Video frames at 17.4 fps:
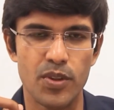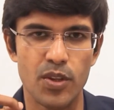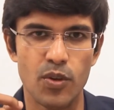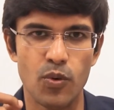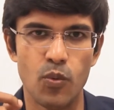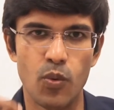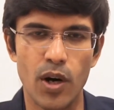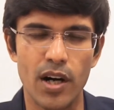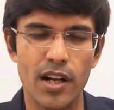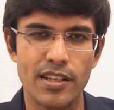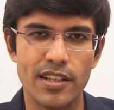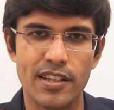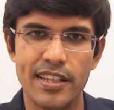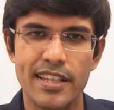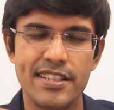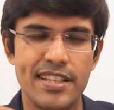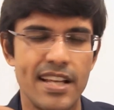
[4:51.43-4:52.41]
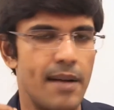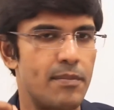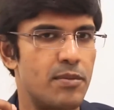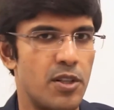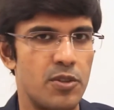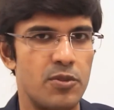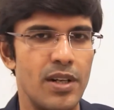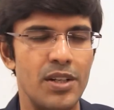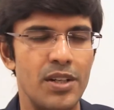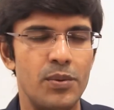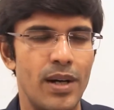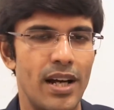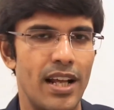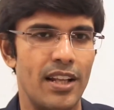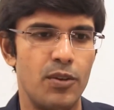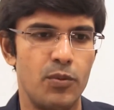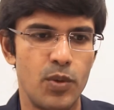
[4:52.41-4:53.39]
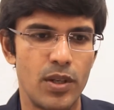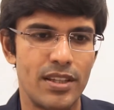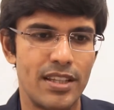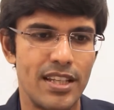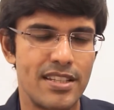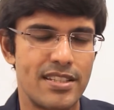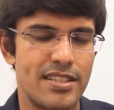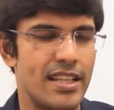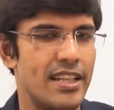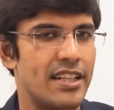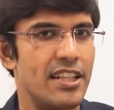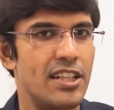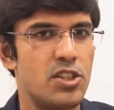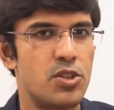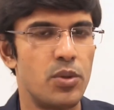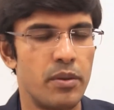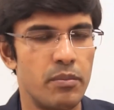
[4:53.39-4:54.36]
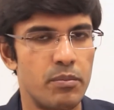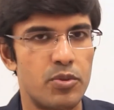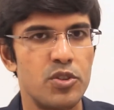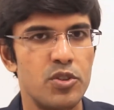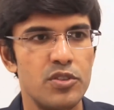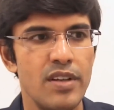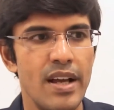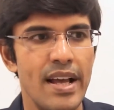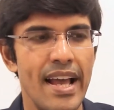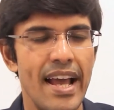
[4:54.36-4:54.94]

what are the things they have done really well, what things they need to improve,